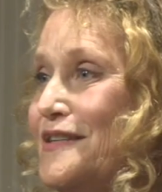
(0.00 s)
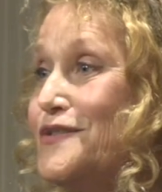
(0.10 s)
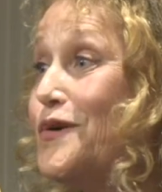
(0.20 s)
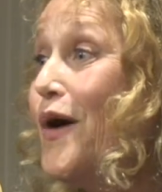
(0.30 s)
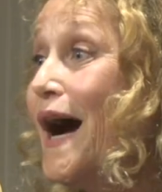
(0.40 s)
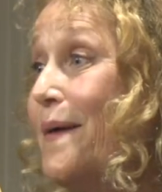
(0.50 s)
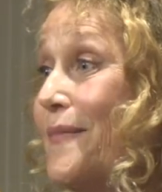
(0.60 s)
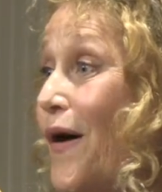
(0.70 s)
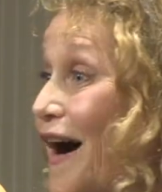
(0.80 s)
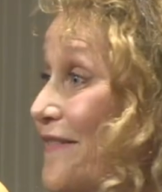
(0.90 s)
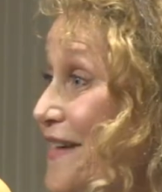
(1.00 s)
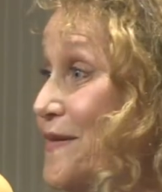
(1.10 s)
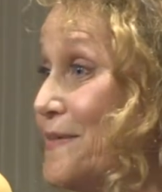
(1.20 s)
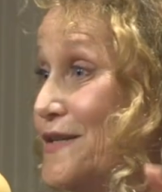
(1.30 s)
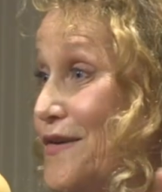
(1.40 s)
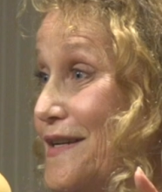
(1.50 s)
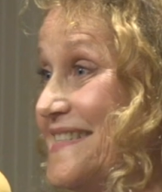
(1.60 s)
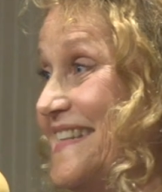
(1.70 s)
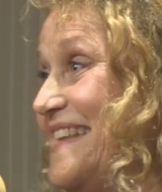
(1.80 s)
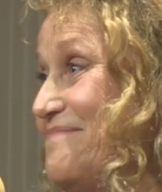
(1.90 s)
So I'm off, everybody's all
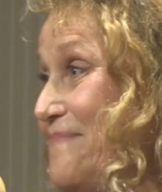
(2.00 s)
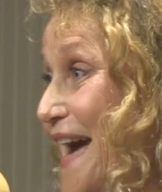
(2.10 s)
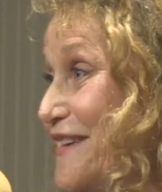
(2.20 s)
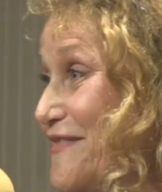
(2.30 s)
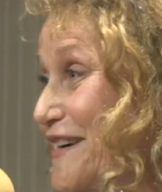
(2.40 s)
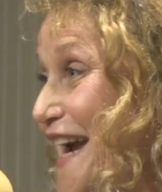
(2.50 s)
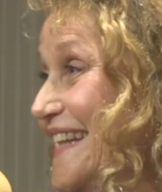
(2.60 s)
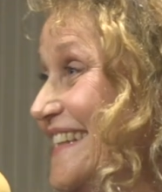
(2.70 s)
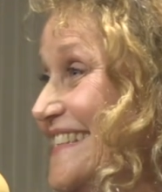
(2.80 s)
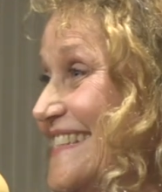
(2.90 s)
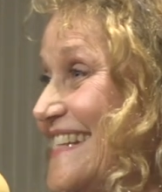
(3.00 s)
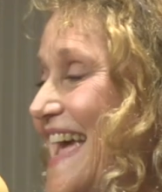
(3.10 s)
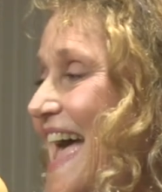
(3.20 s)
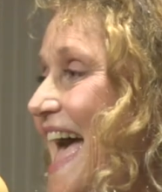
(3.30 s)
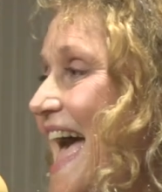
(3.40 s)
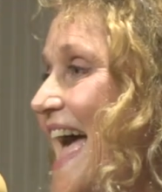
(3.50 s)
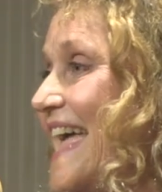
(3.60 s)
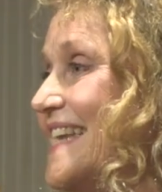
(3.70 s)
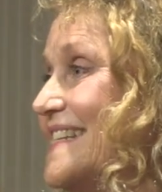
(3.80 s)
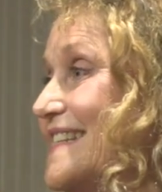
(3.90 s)
set back in Rhode Island,
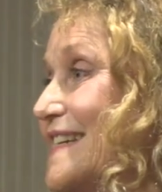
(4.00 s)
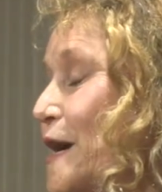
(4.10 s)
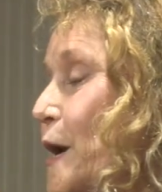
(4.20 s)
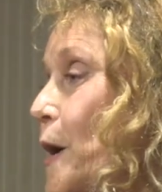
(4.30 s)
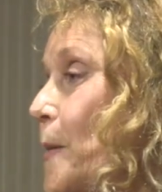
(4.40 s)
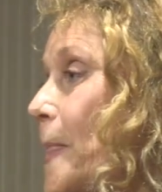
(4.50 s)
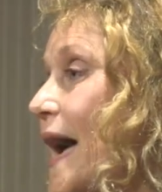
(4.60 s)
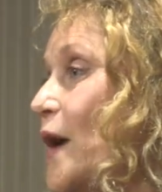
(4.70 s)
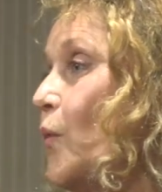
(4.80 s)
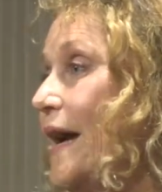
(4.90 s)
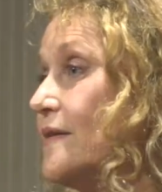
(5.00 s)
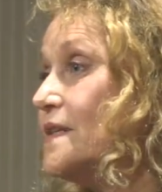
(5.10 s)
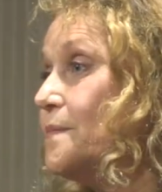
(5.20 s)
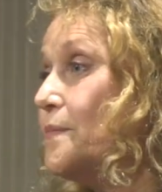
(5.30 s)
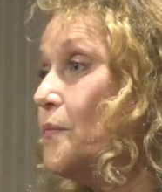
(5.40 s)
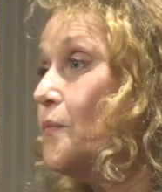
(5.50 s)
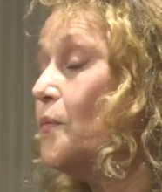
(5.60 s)
and I wound up